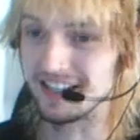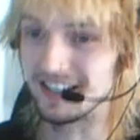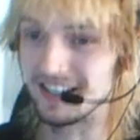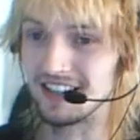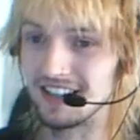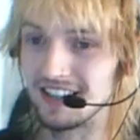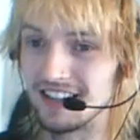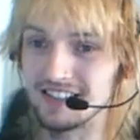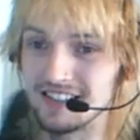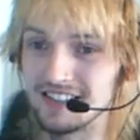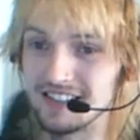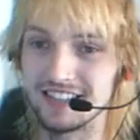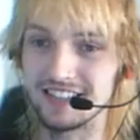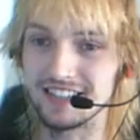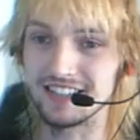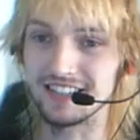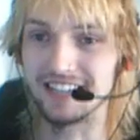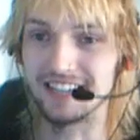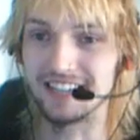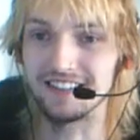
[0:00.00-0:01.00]
to get
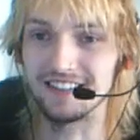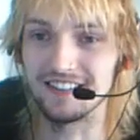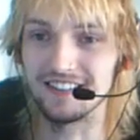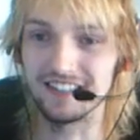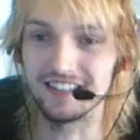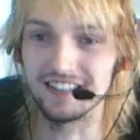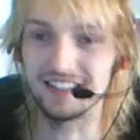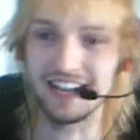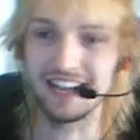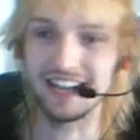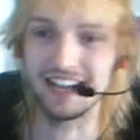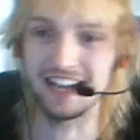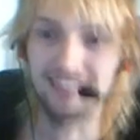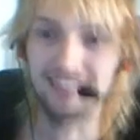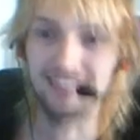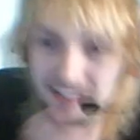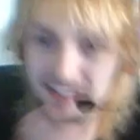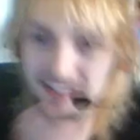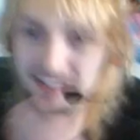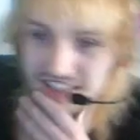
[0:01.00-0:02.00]
your head around. So
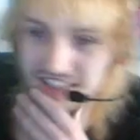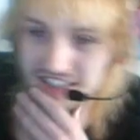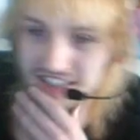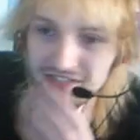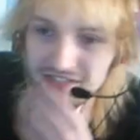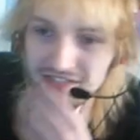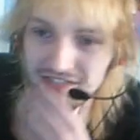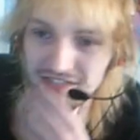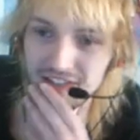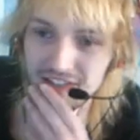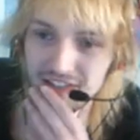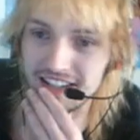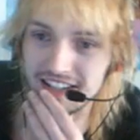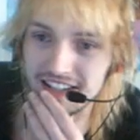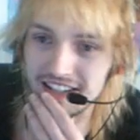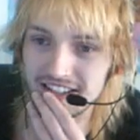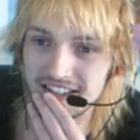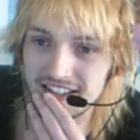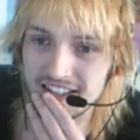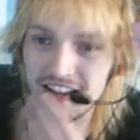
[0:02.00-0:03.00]
these are all events,
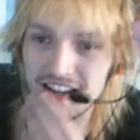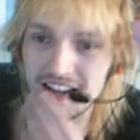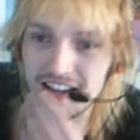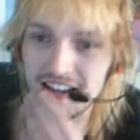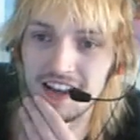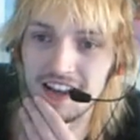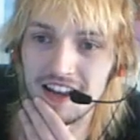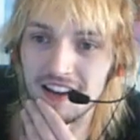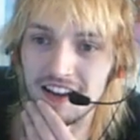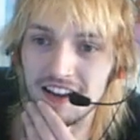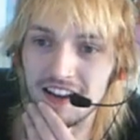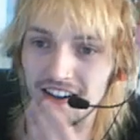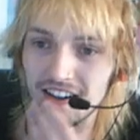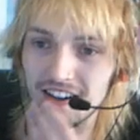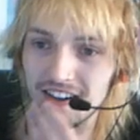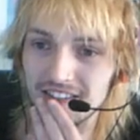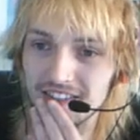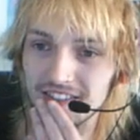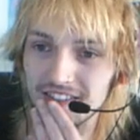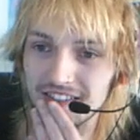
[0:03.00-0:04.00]
and
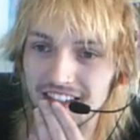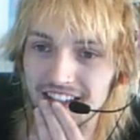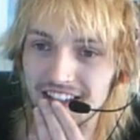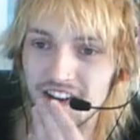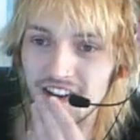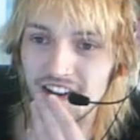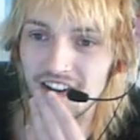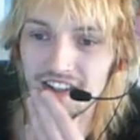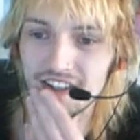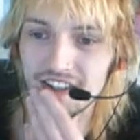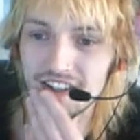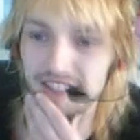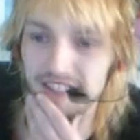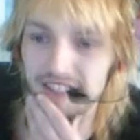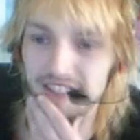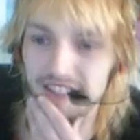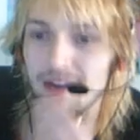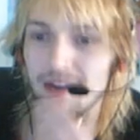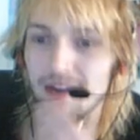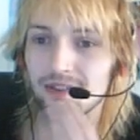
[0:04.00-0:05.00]
the only thing about them
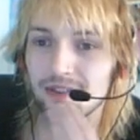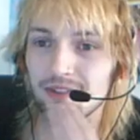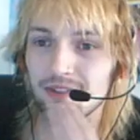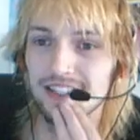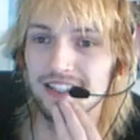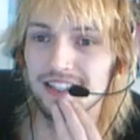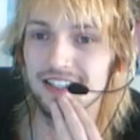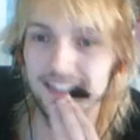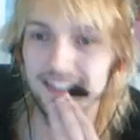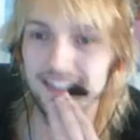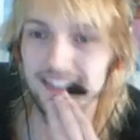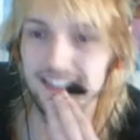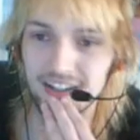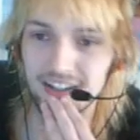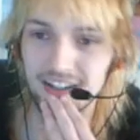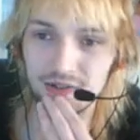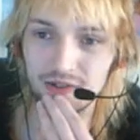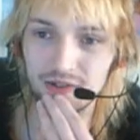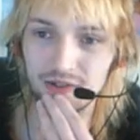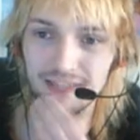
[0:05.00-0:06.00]
is I called them
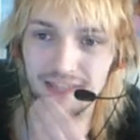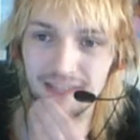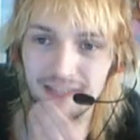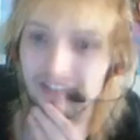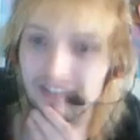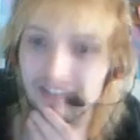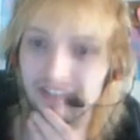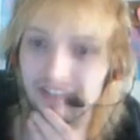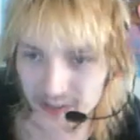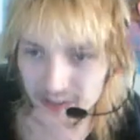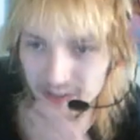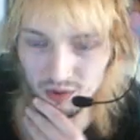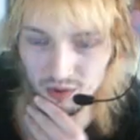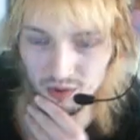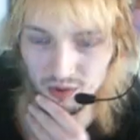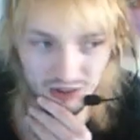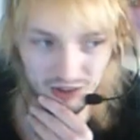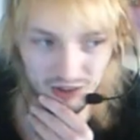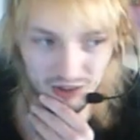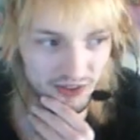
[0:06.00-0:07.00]
invis
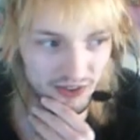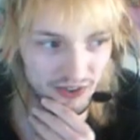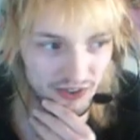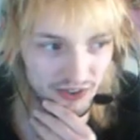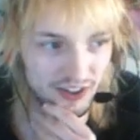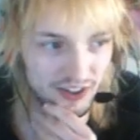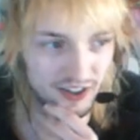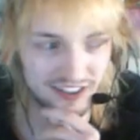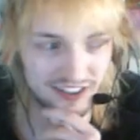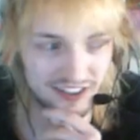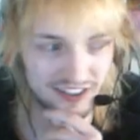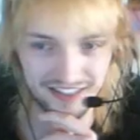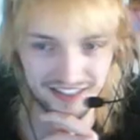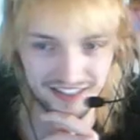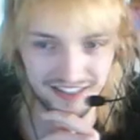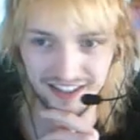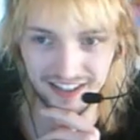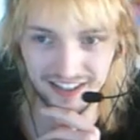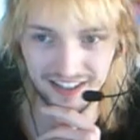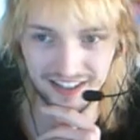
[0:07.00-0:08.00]
walls. These events,
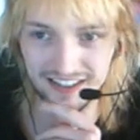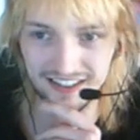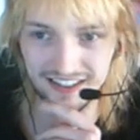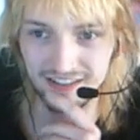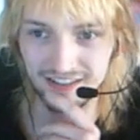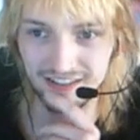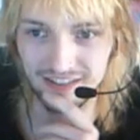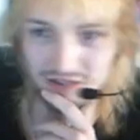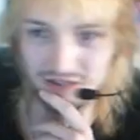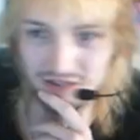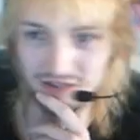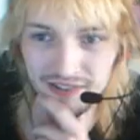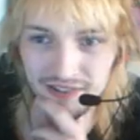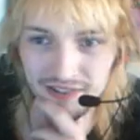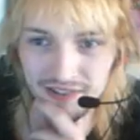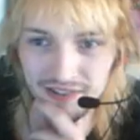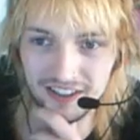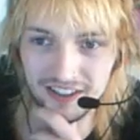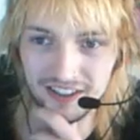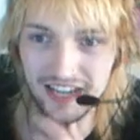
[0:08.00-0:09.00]
they're all
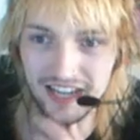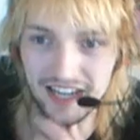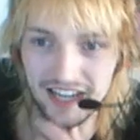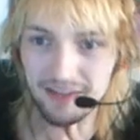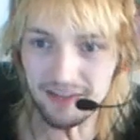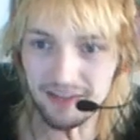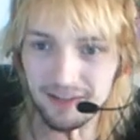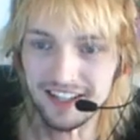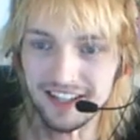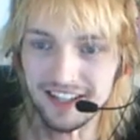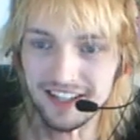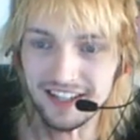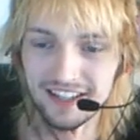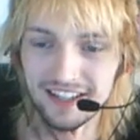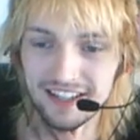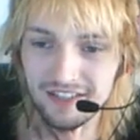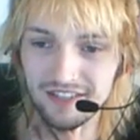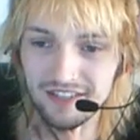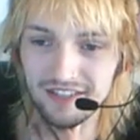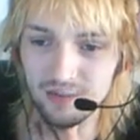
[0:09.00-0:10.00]
named this invis
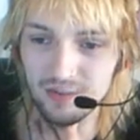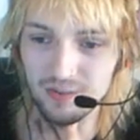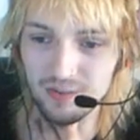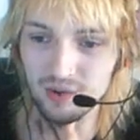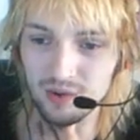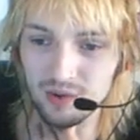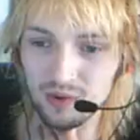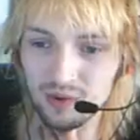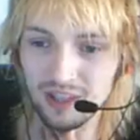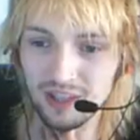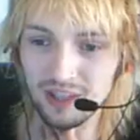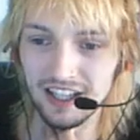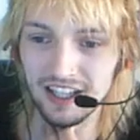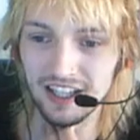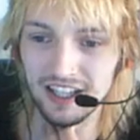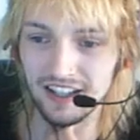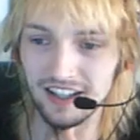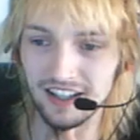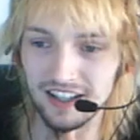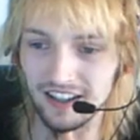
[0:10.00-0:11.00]
wall,
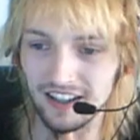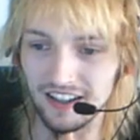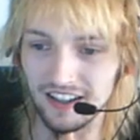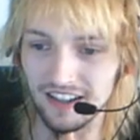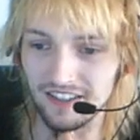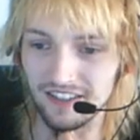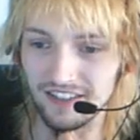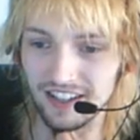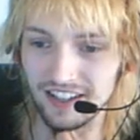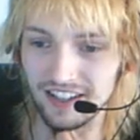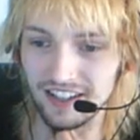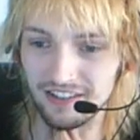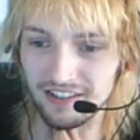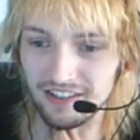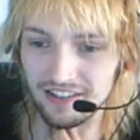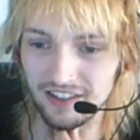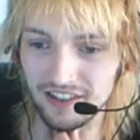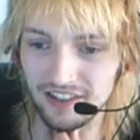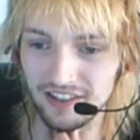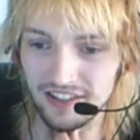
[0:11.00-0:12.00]
and they're all a thing
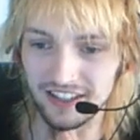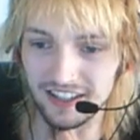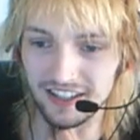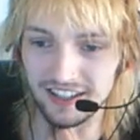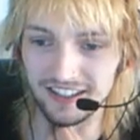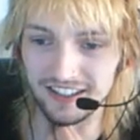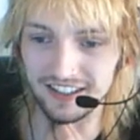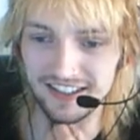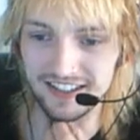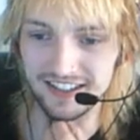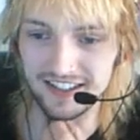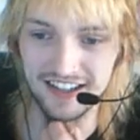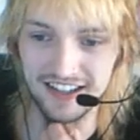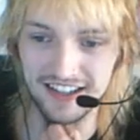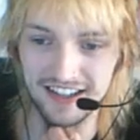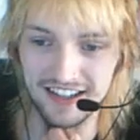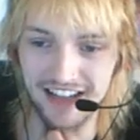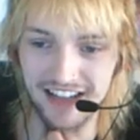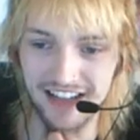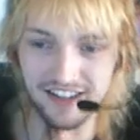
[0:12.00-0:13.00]
that just has
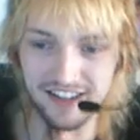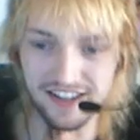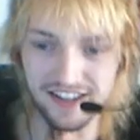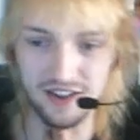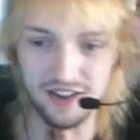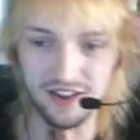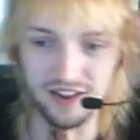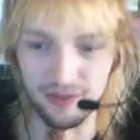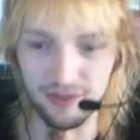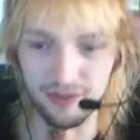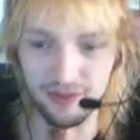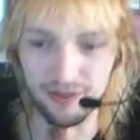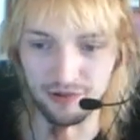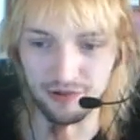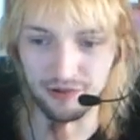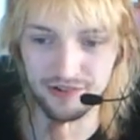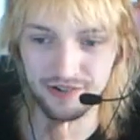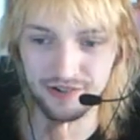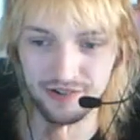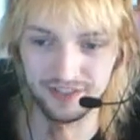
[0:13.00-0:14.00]
through
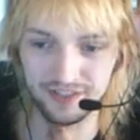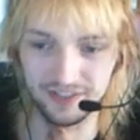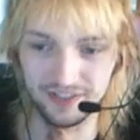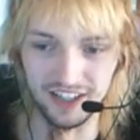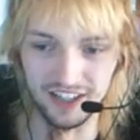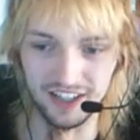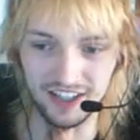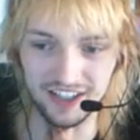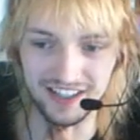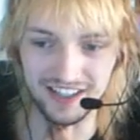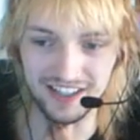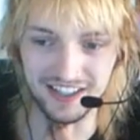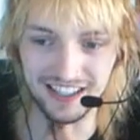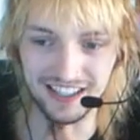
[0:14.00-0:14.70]
unticked,